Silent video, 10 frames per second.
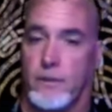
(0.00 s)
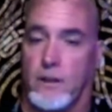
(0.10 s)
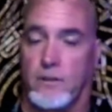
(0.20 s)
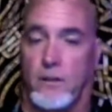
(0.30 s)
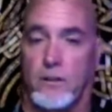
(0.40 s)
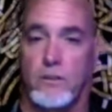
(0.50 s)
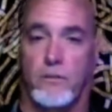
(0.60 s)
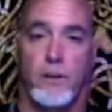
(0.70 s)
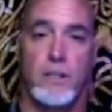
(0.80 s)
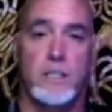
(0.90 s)
There's also
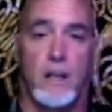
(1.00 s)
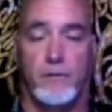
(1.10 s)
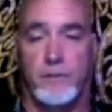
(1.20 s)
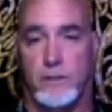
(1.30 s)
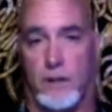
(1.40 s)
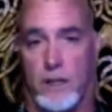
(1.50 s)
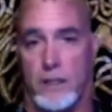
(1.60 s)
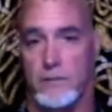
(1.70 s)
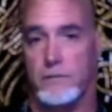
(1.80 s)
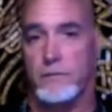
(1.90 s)
very
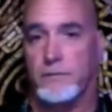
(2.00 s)
self-destructive.